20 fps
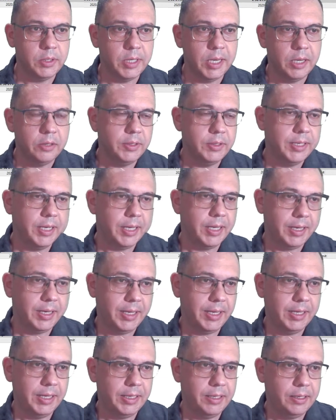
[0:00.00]
you got
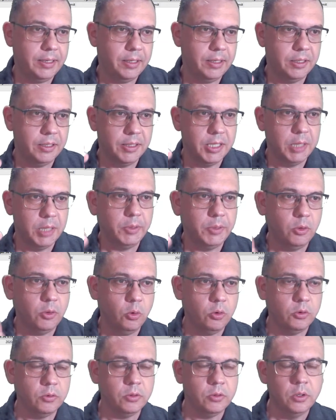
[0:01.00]
a limit
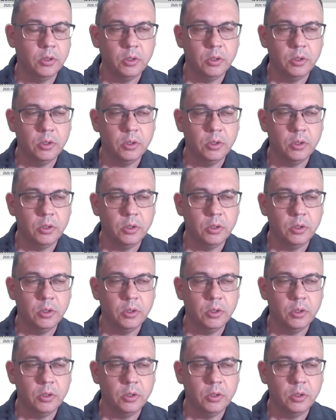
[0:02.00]
order,